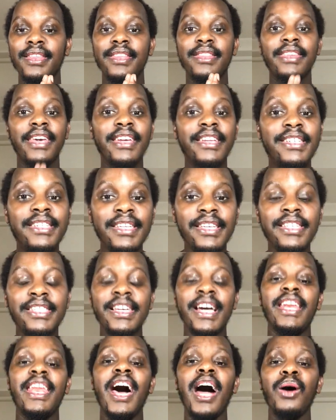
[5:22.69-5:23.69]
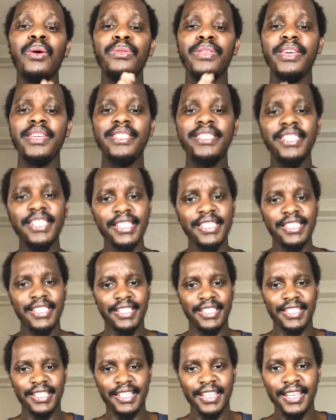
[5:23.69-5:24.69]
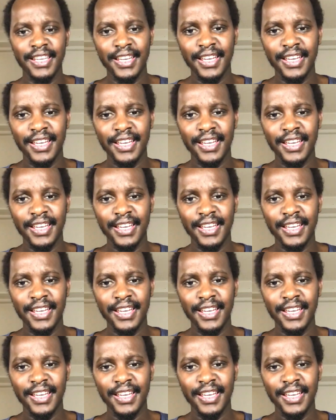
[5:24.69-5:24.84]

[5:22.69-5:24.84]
they teach and how they teach it.